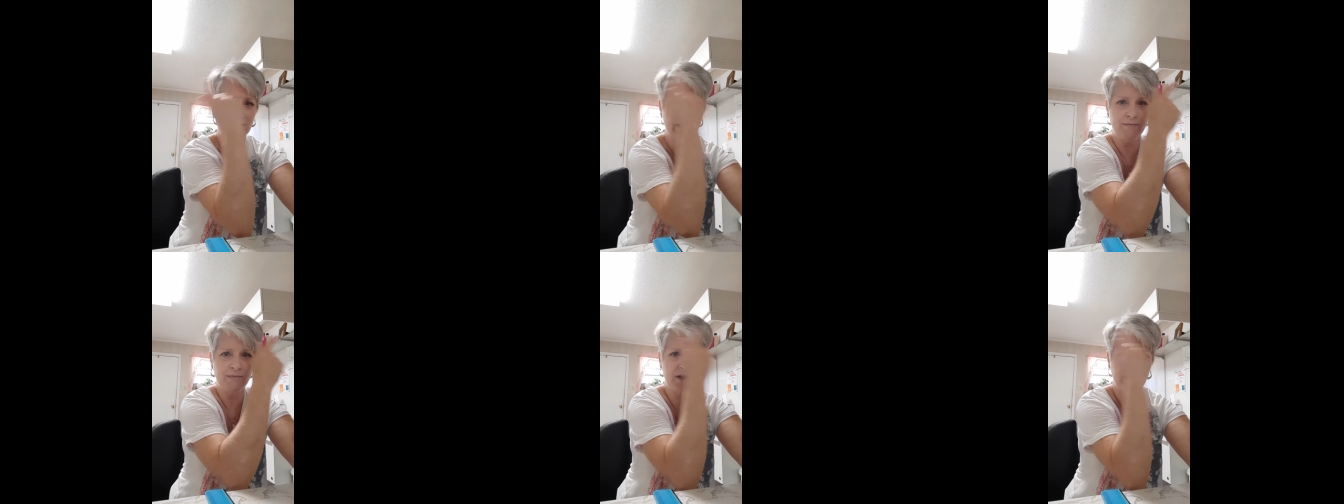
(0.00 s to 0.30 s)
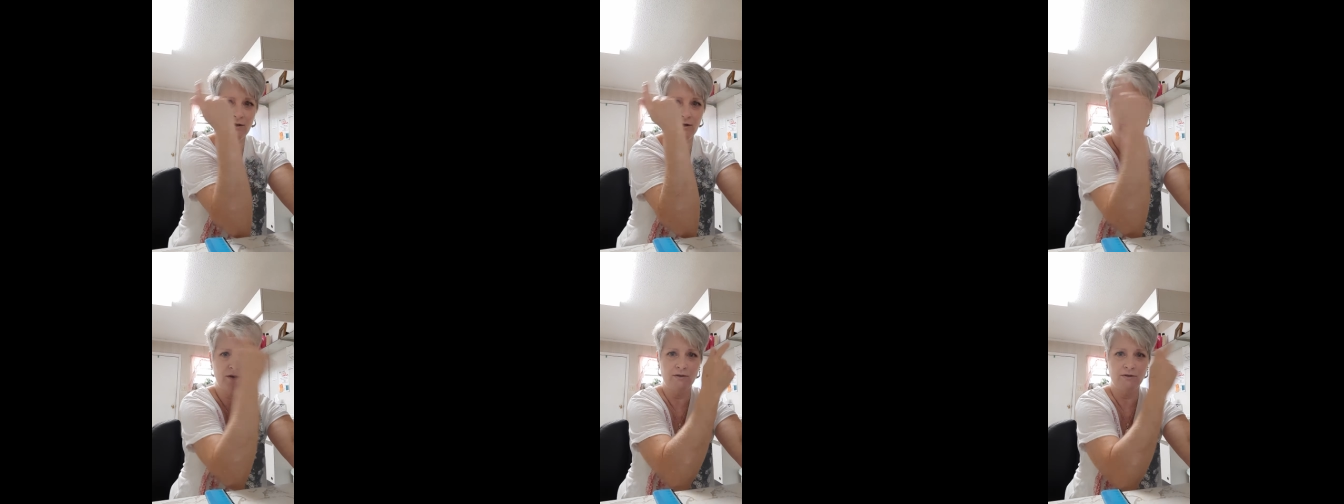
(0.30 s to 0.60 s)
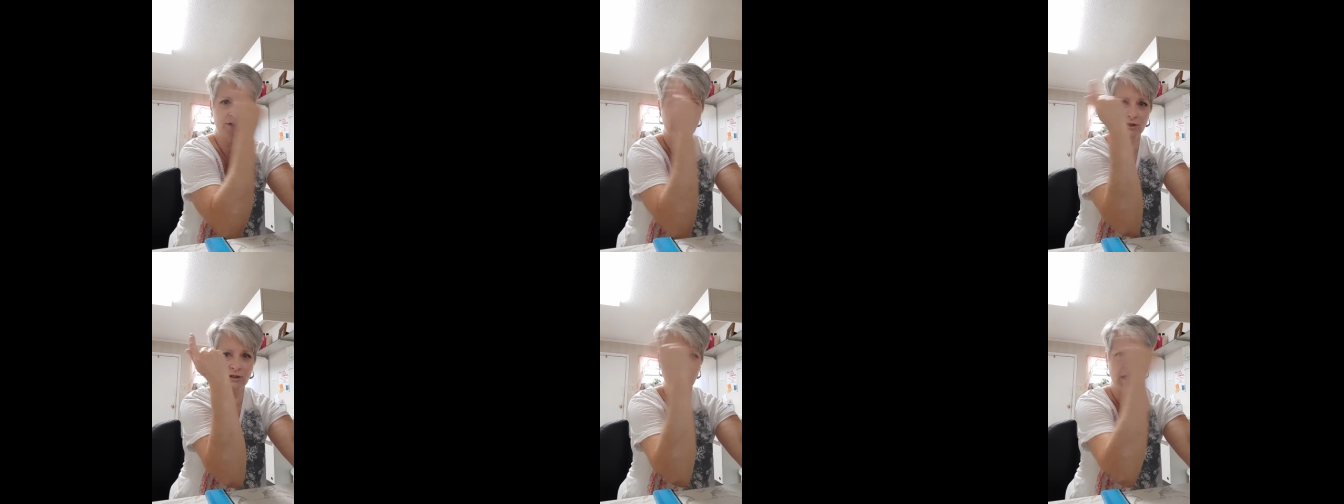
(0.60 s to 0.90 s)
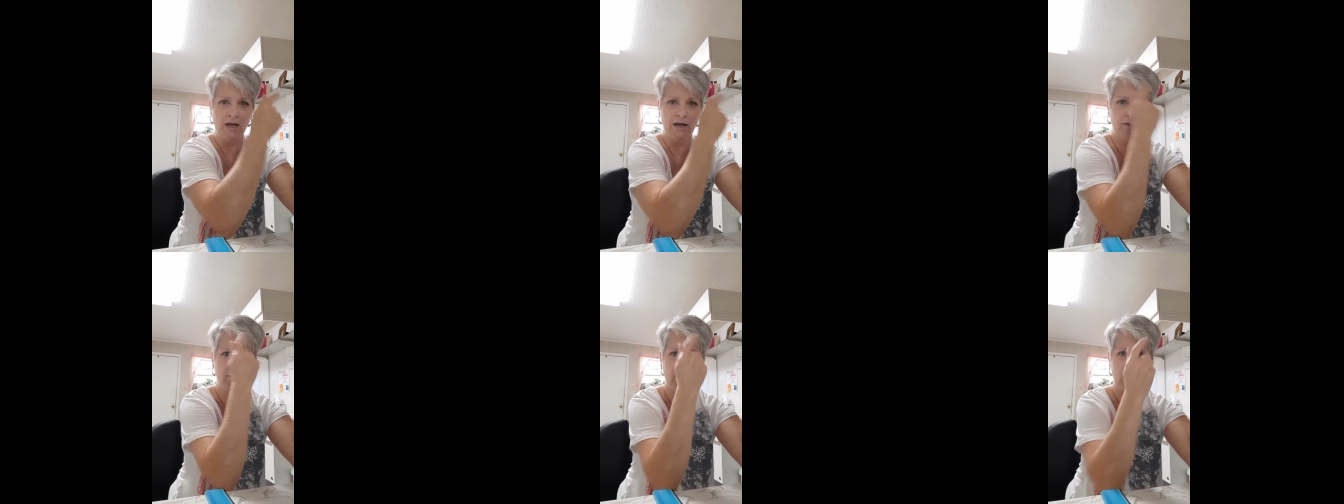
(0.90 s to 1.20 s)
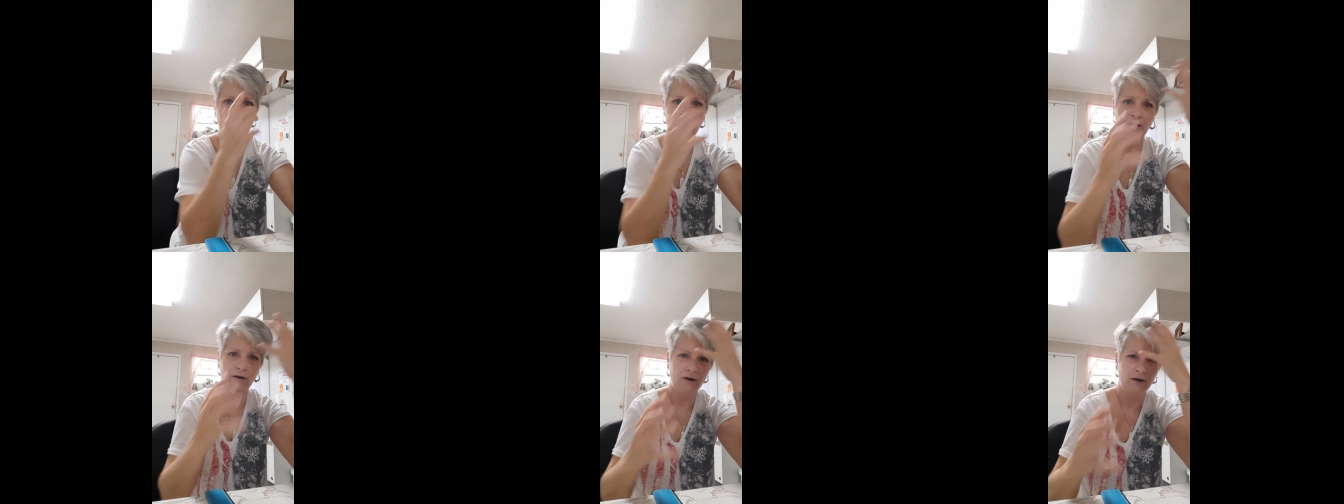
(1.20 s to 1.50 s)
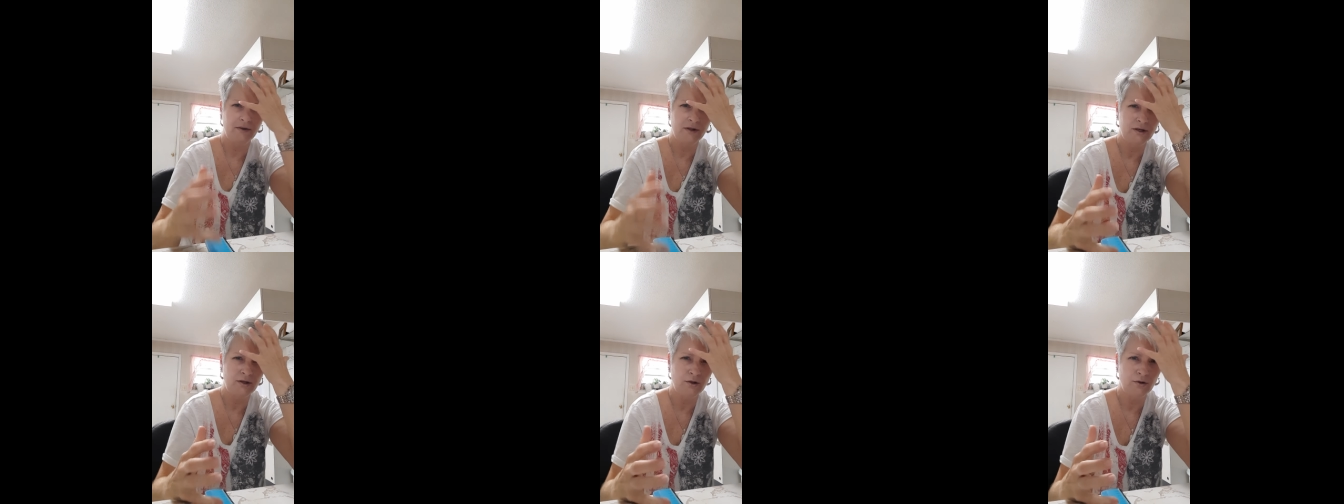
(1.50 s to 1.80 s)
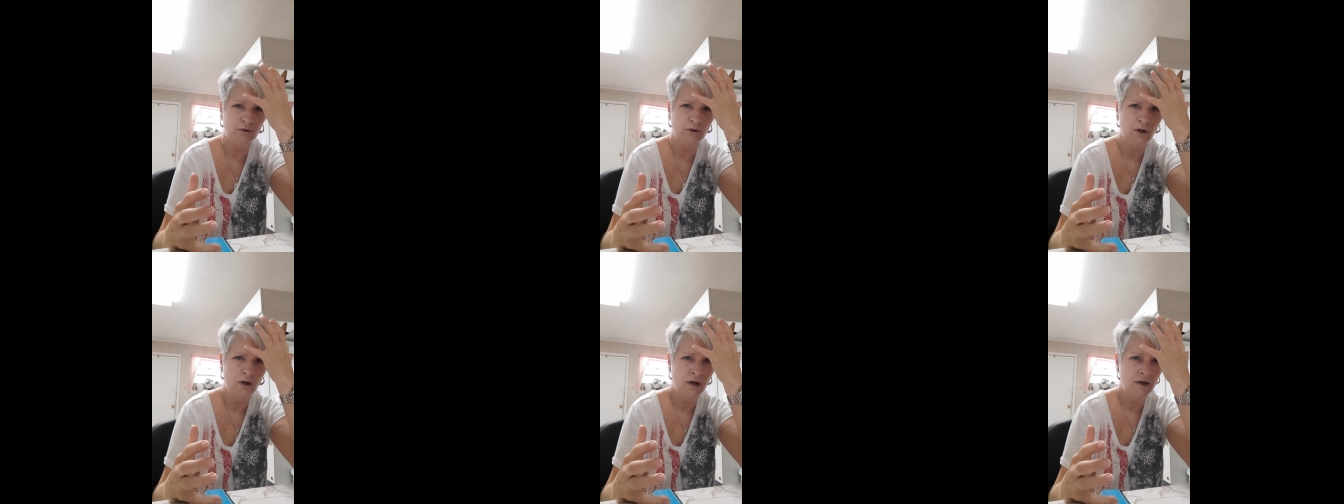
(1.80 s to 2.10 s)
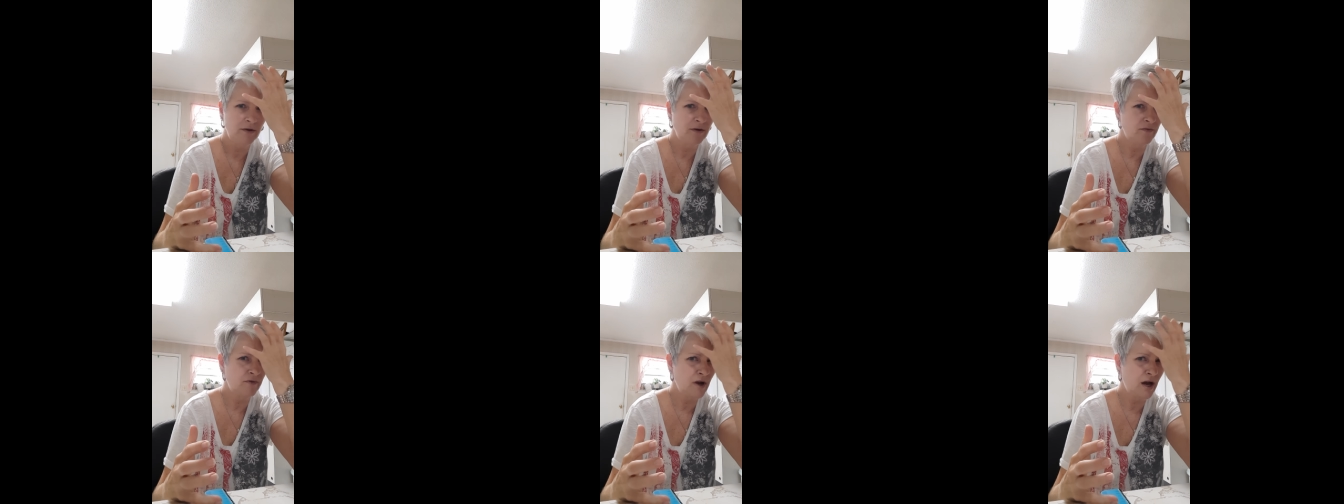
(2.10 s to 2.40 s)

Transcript: I mean, they're just like right here, and then you've